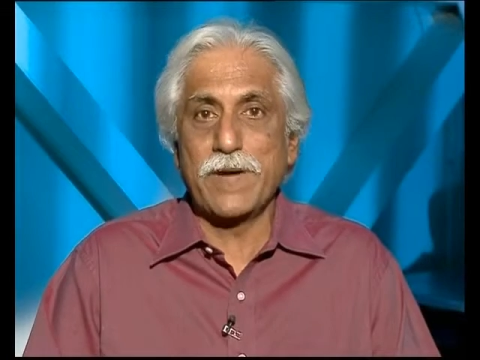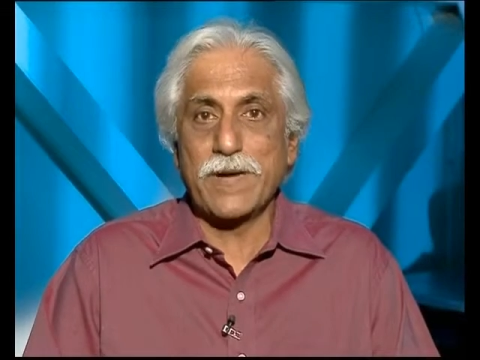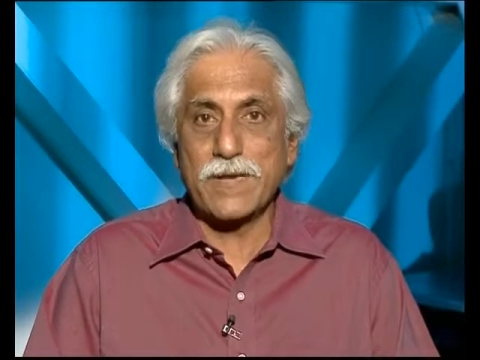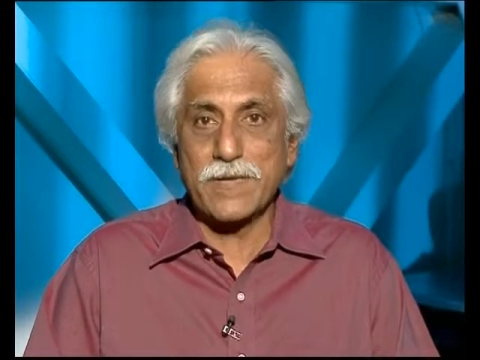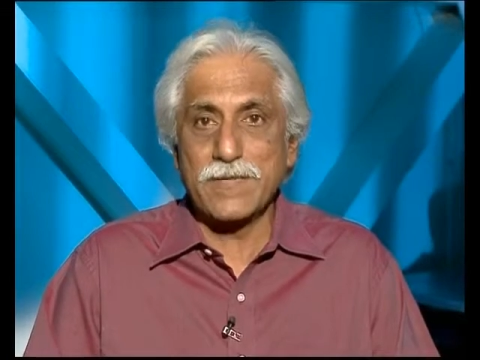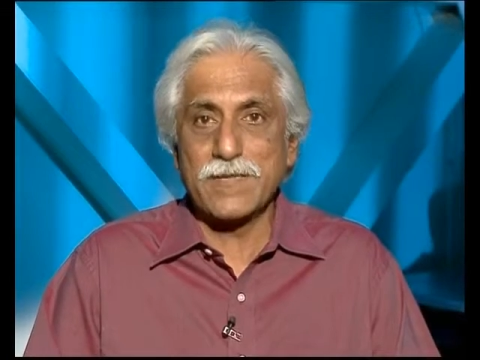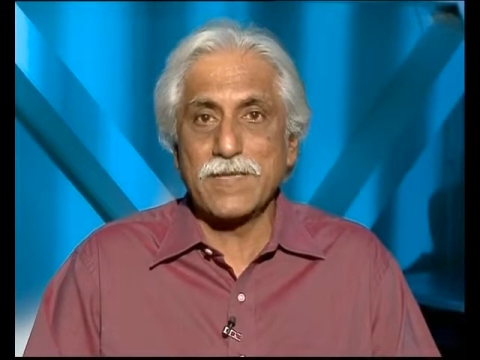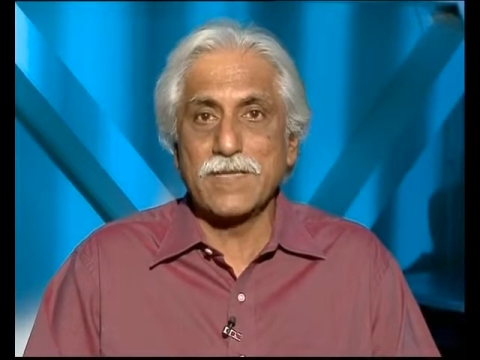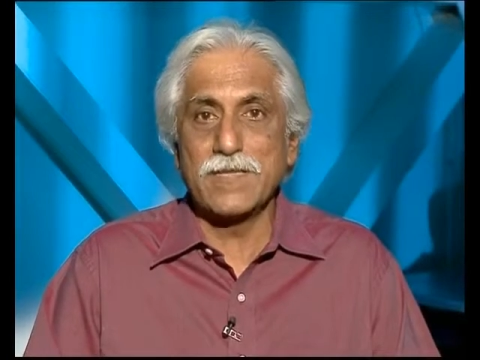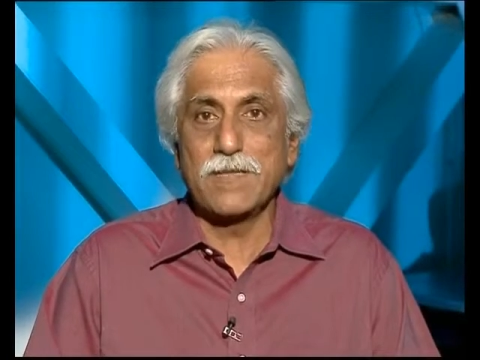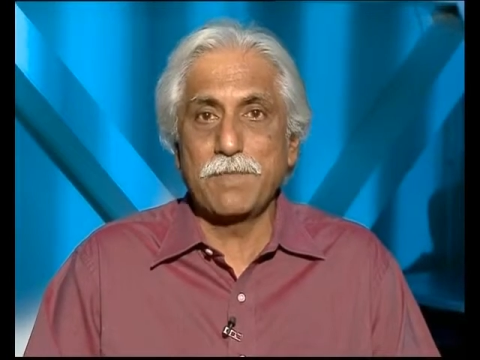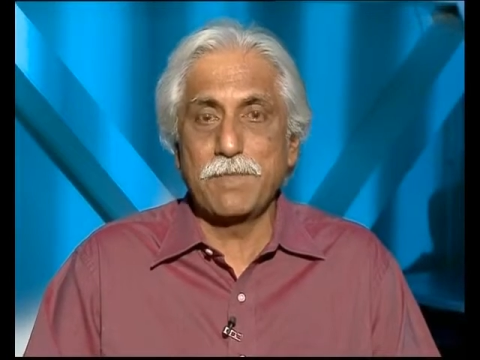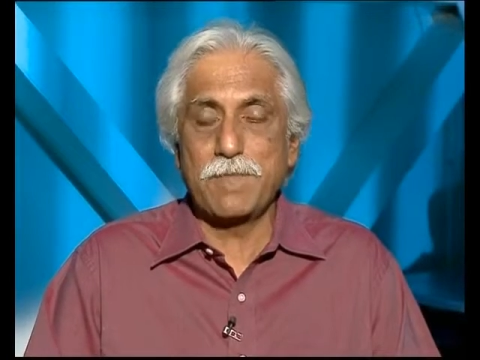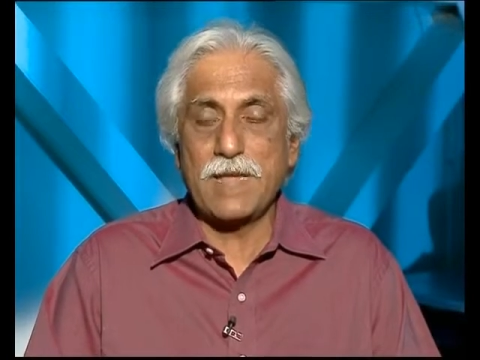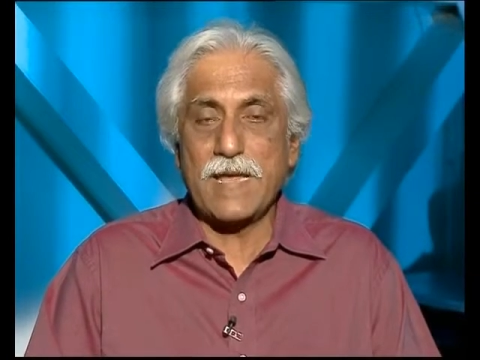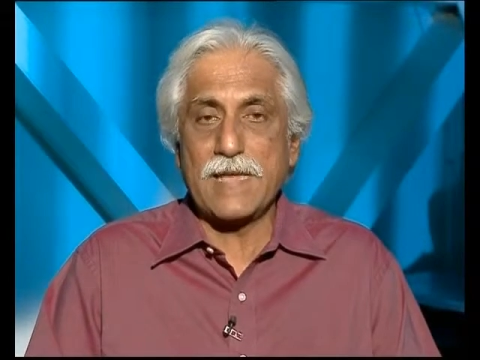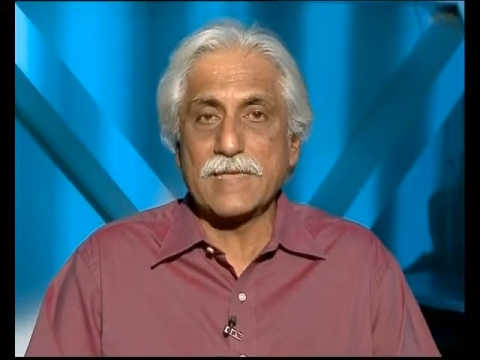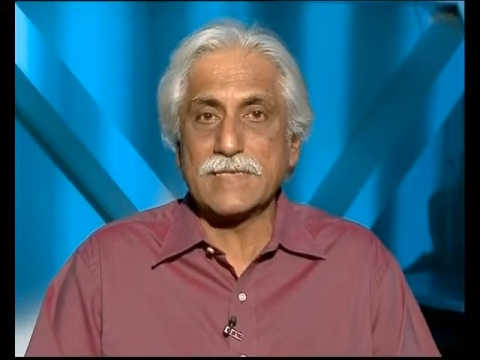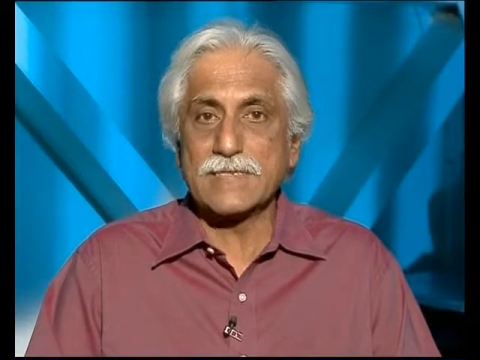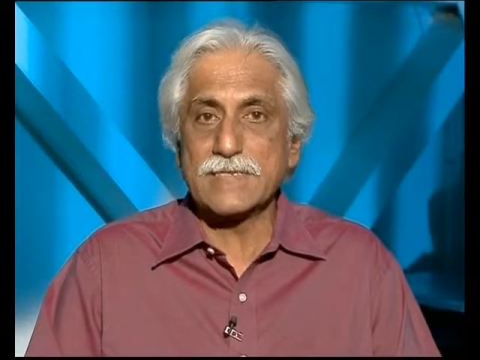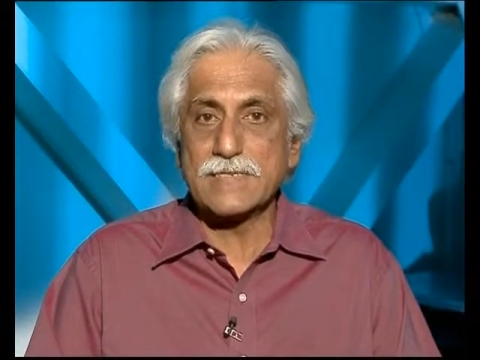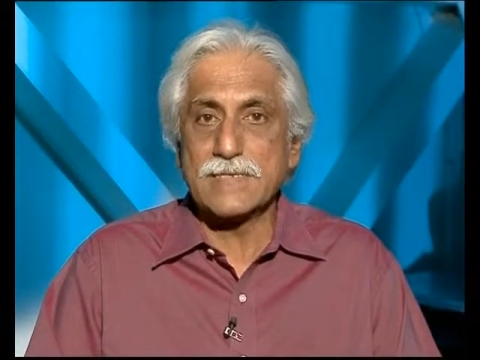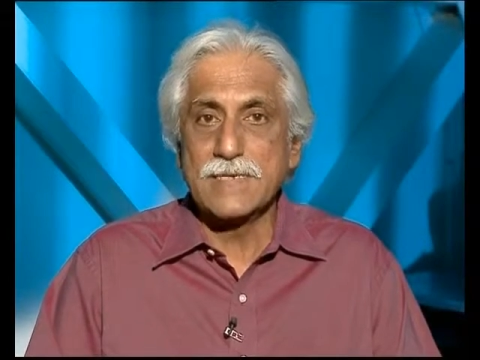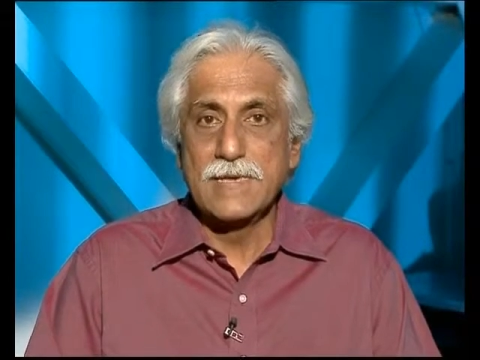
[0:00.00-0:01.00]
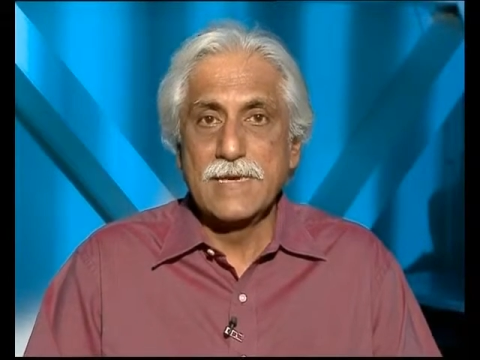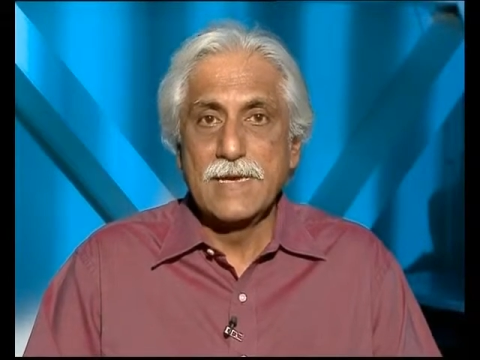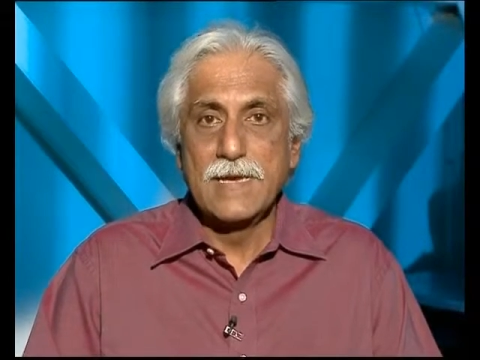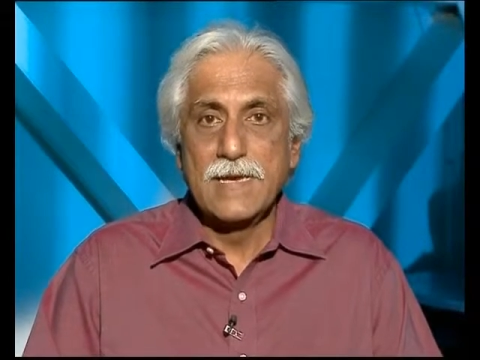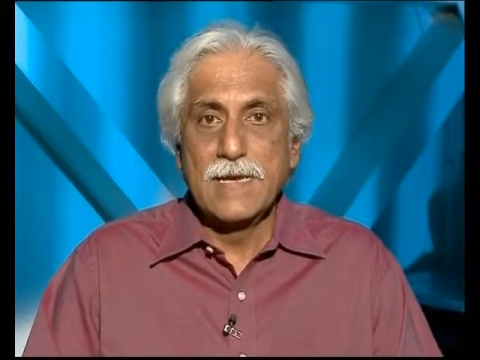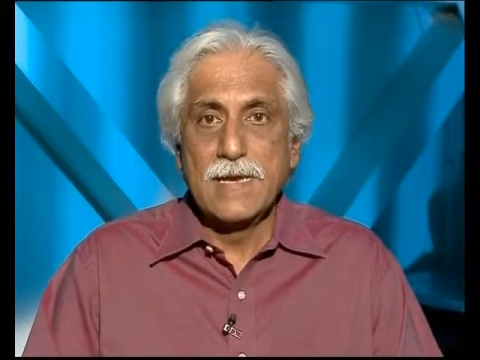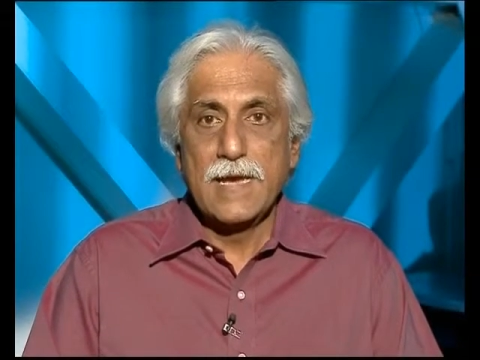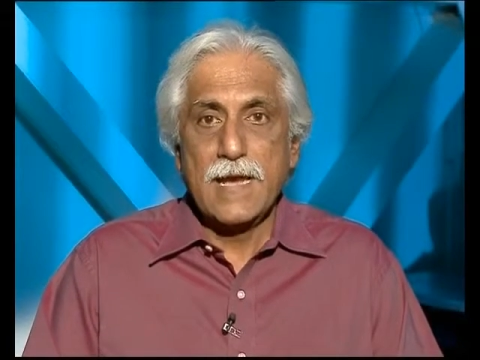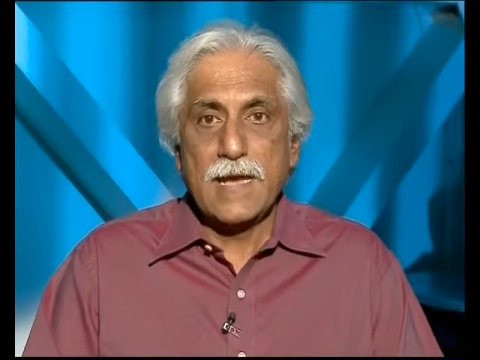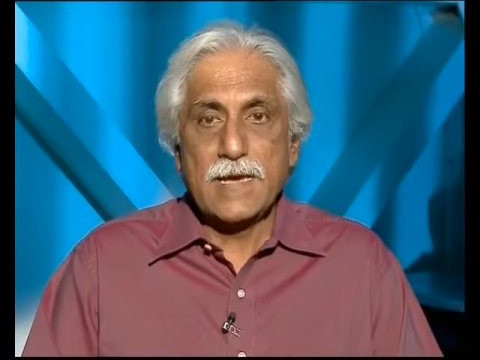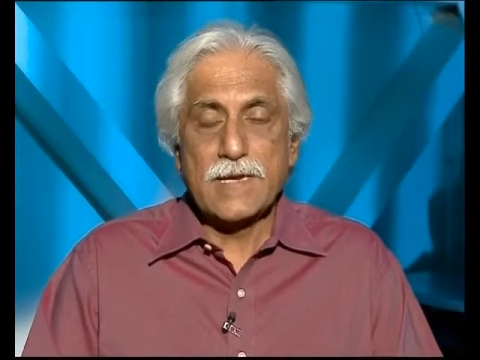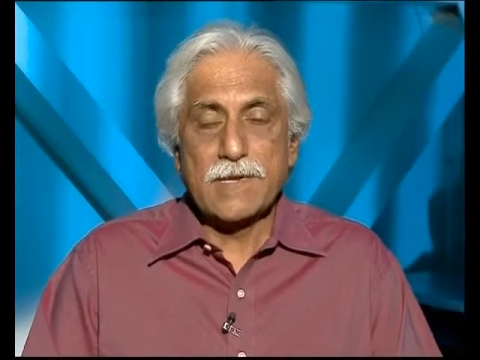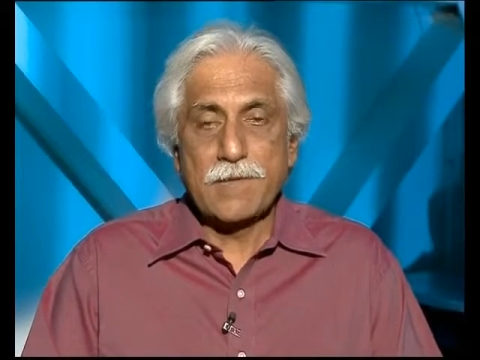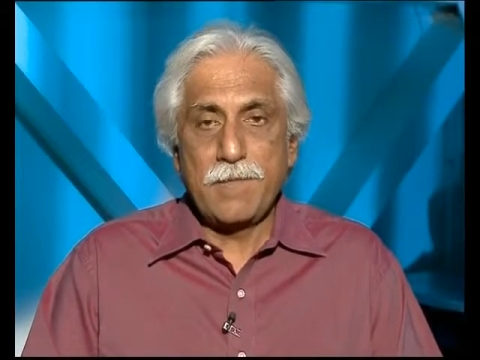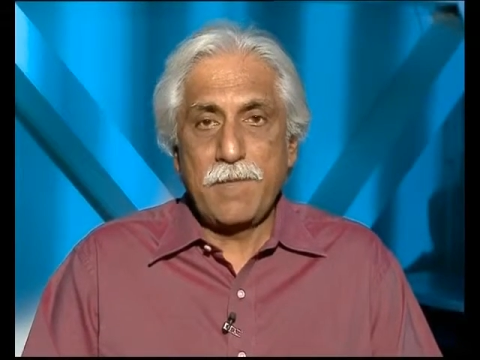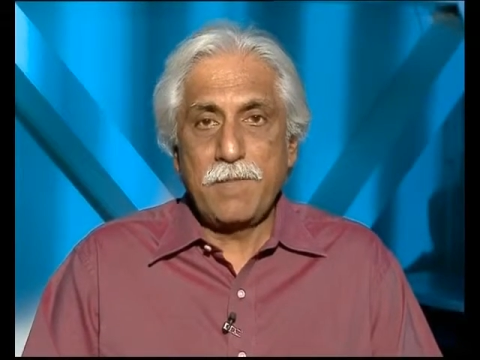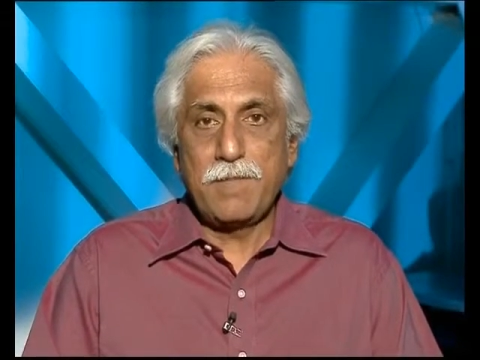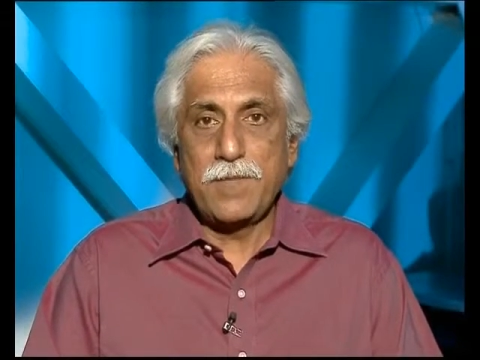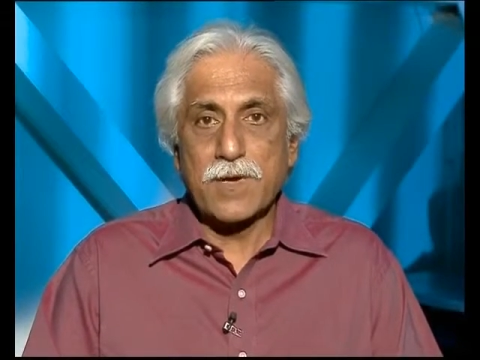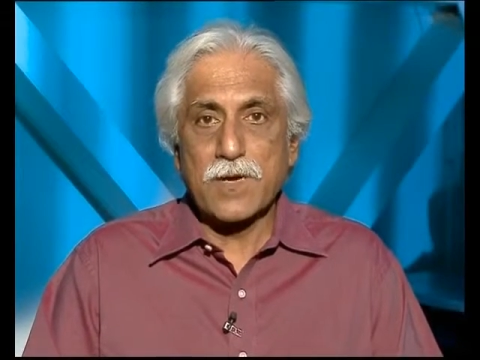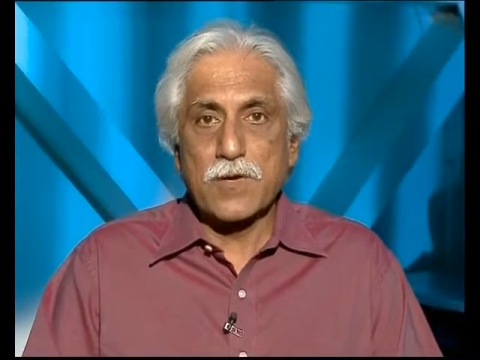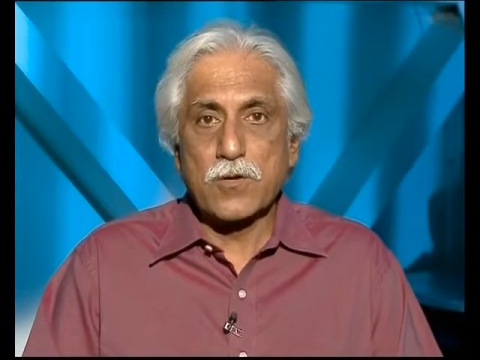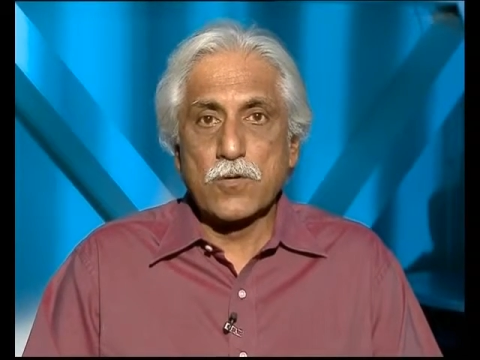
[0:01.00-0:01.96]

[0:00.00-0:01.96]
better than the plans. And remember,